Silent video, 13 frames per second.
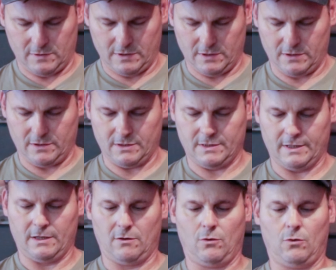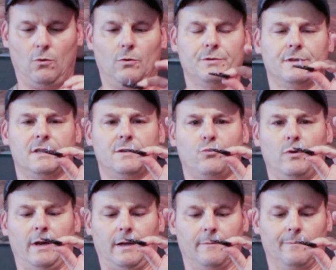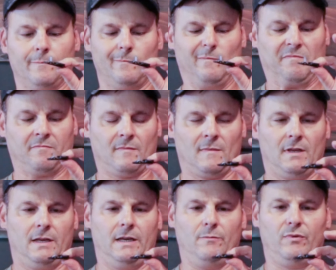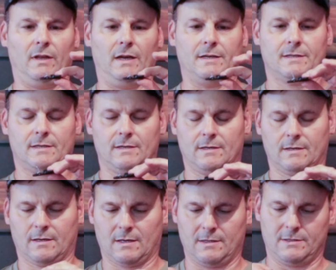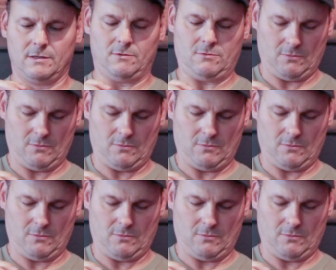into this thing, and it holds the spring in place. And so